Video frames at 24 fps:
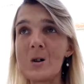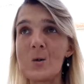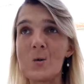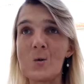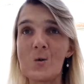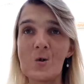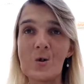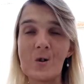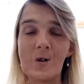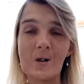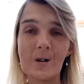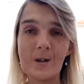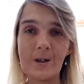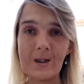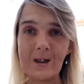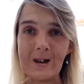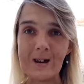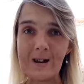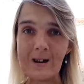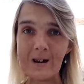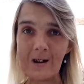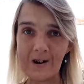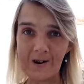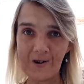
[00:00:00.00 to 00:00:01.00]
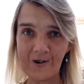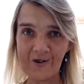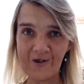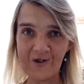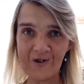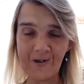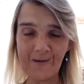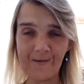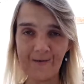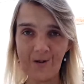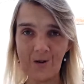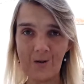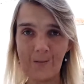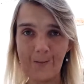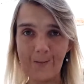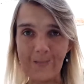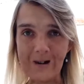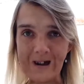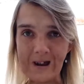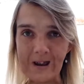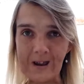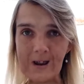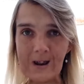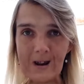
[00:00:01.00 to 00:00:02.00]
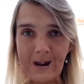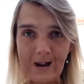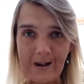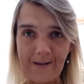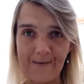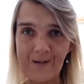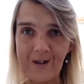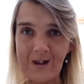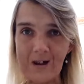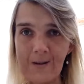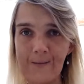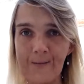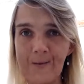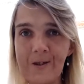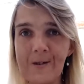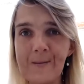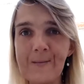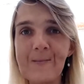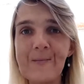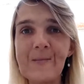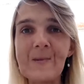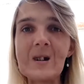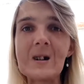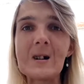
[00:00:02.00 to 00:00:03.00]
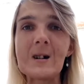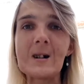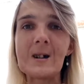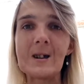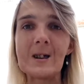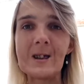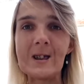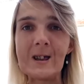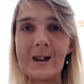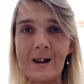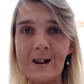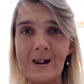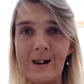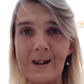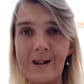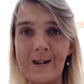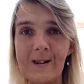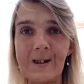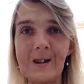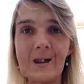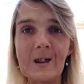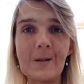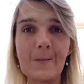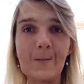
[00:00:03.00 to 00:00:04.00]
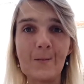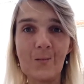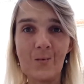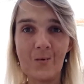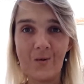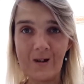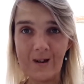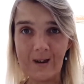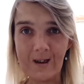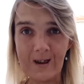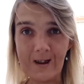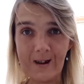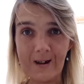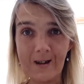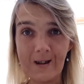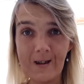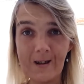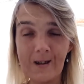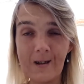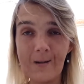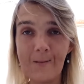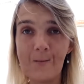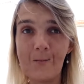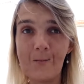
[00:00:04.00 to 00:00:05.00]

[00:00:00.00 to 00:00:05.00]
or the energy from past lifetimes. Second is presence,